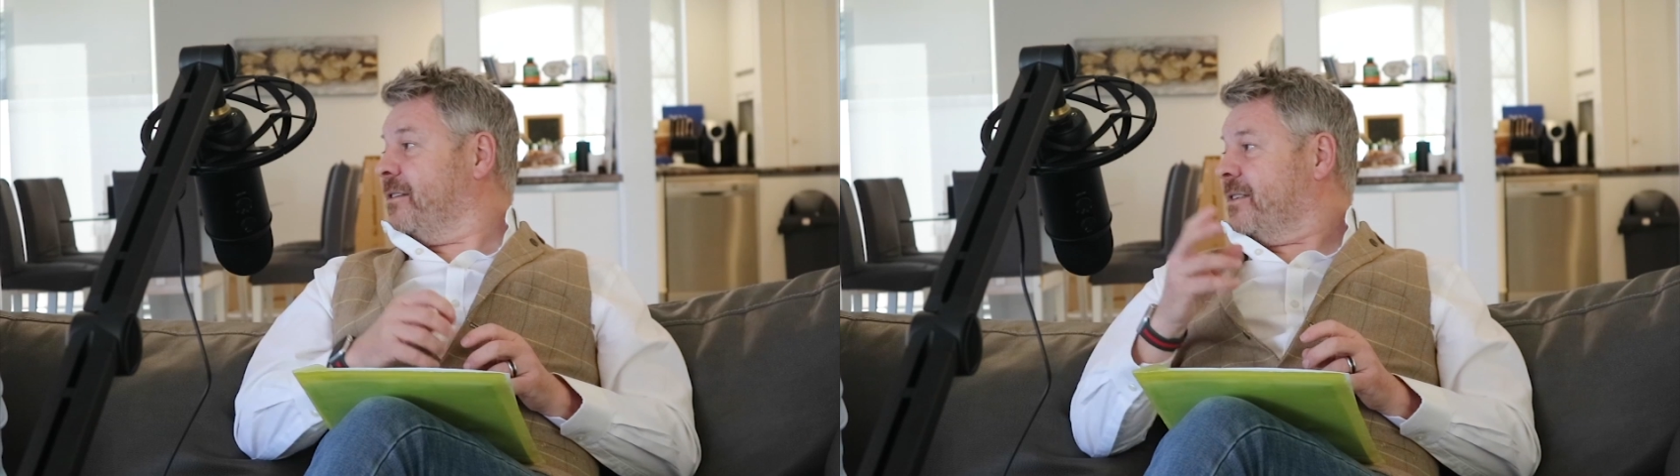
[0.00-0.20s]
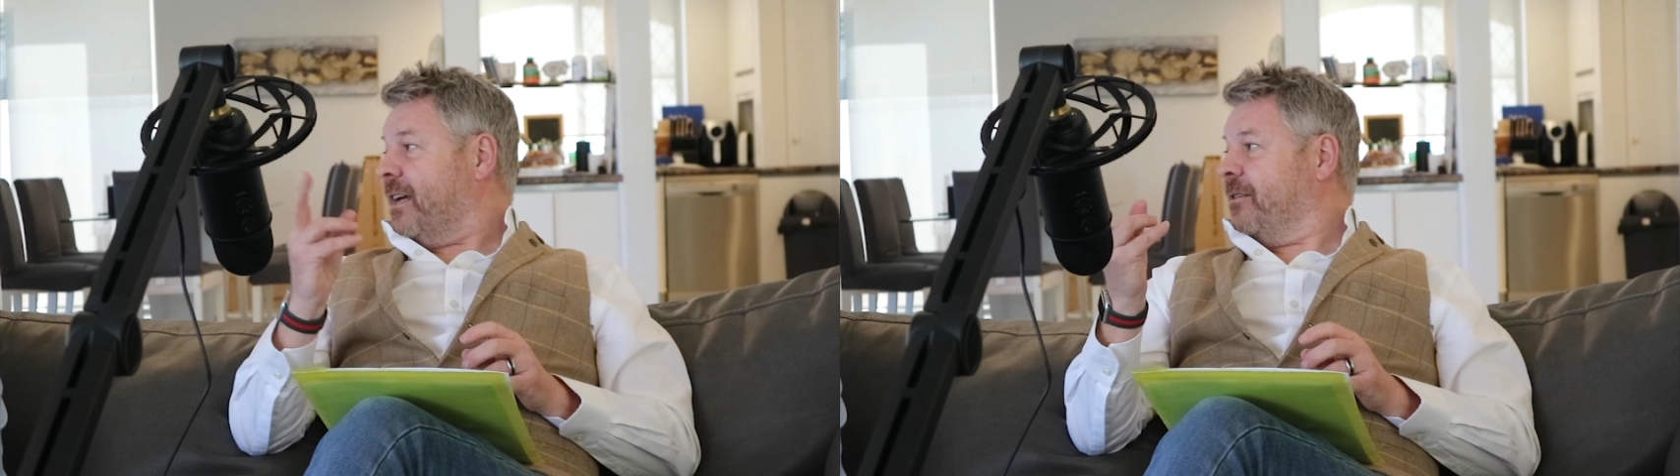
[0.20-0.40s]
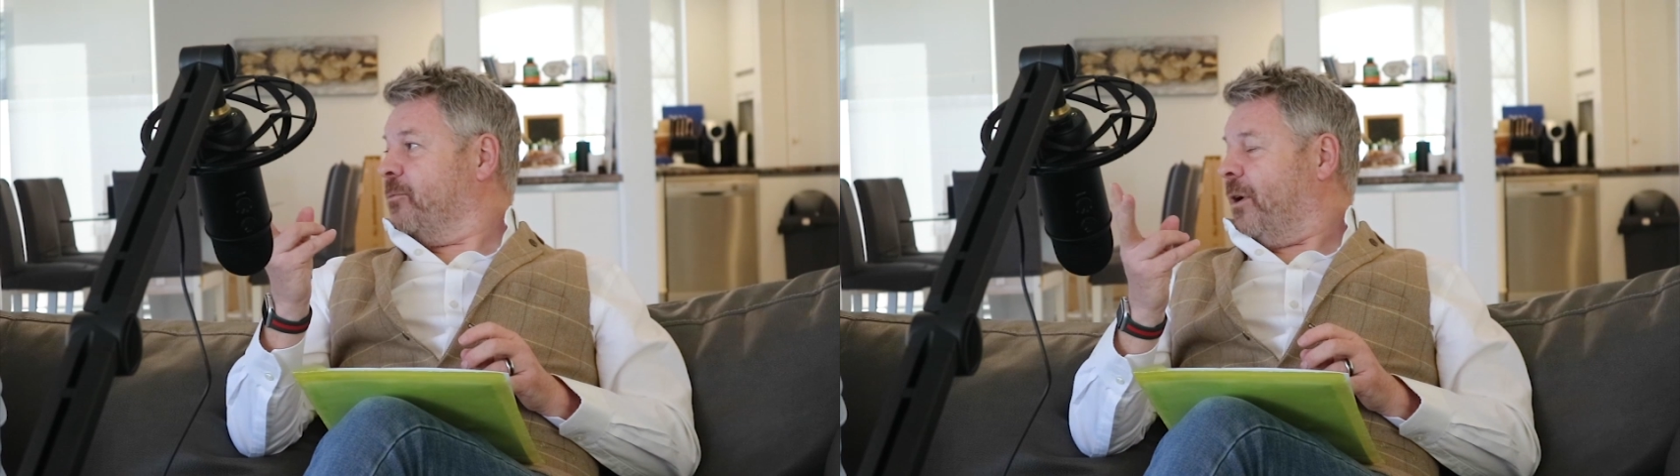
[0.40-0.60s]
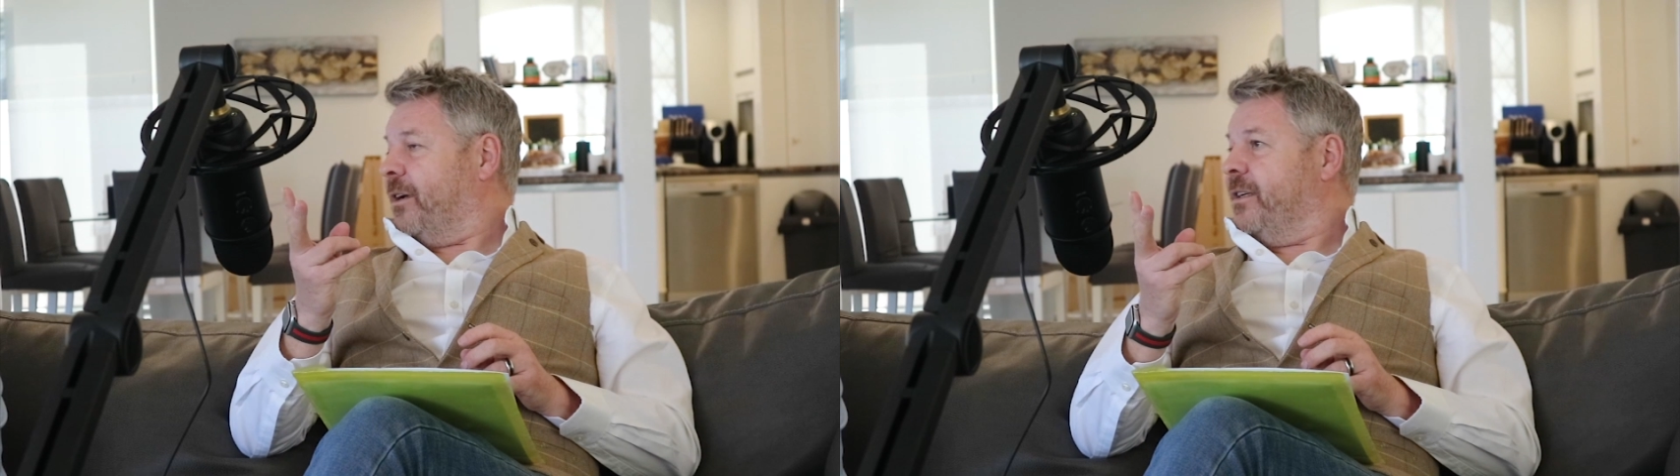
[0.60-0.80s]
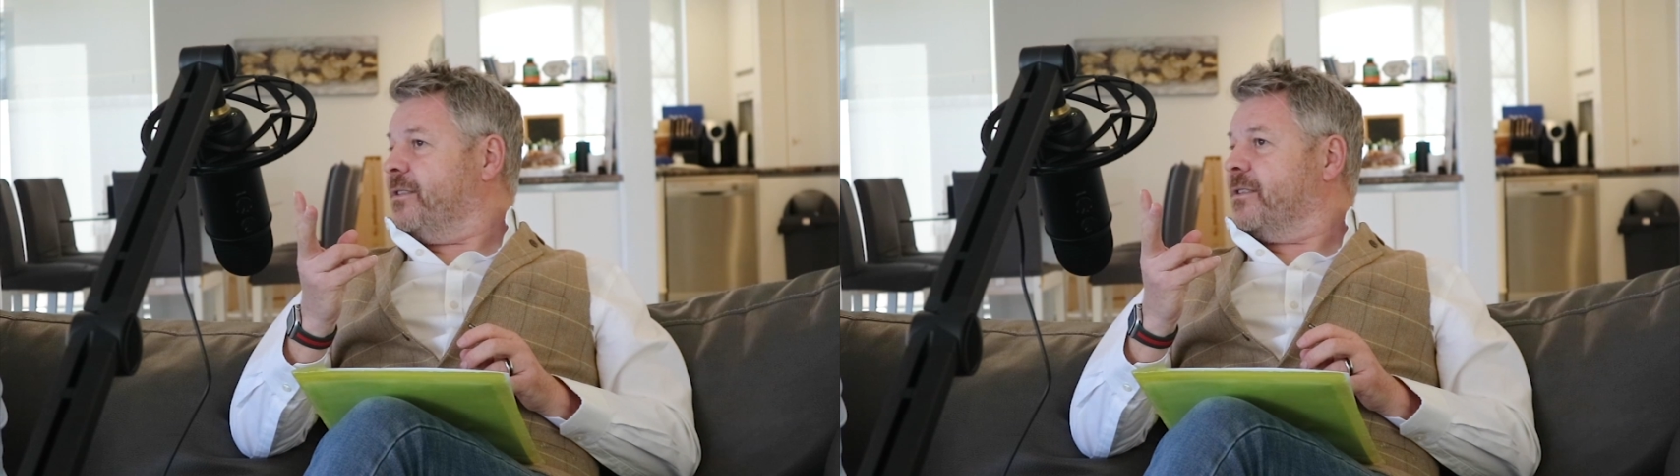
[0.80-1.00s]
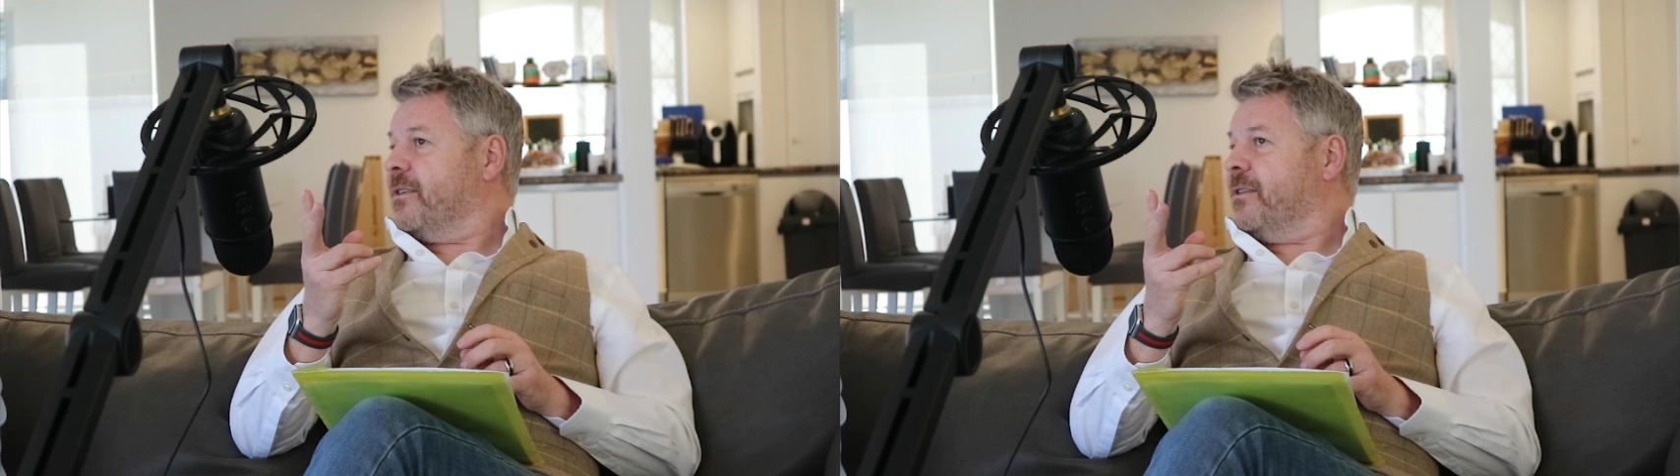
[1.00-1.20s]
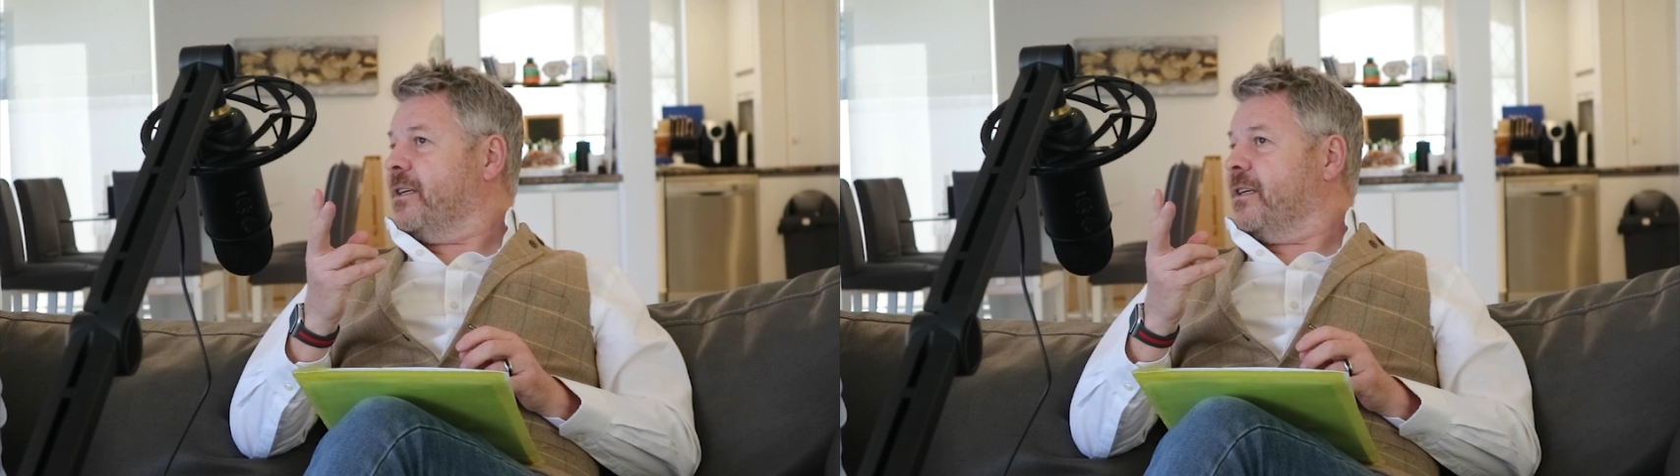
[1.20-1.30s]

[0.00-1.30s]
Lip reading: then the second one is